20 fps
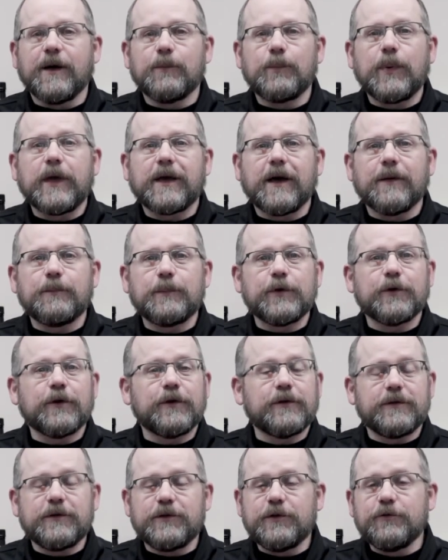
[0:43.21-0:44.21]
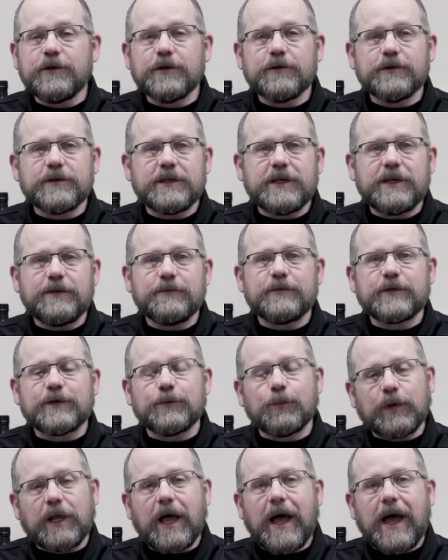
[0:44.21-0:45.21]
pick up your New Year's Eve
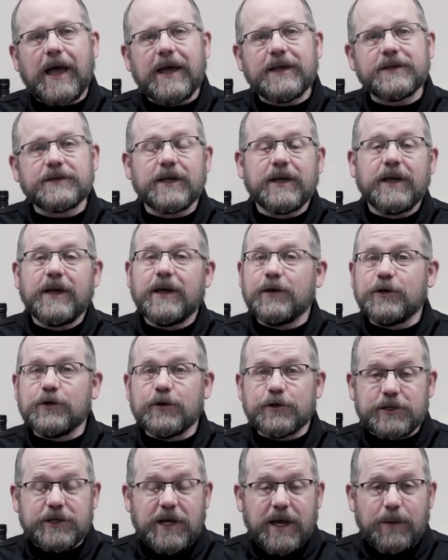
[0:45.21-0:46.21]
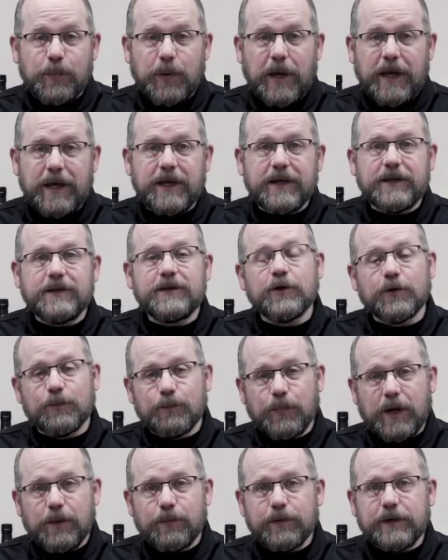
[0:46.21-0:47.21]
supplies, your champagne, your
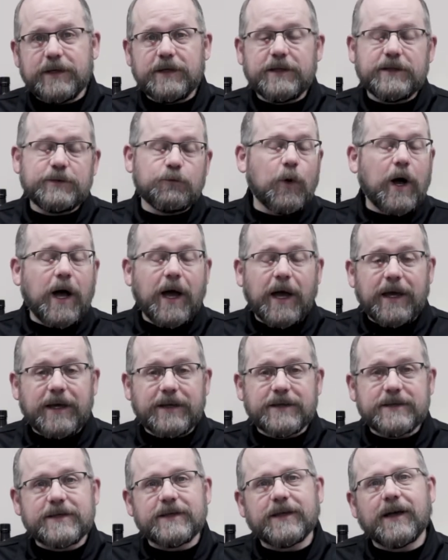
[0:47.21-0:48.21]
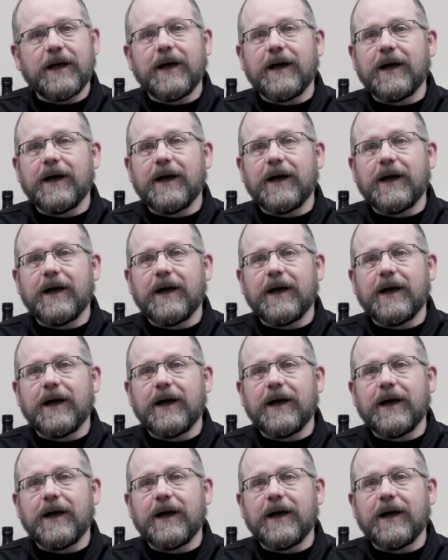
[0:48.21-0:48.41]
bubblies, wines,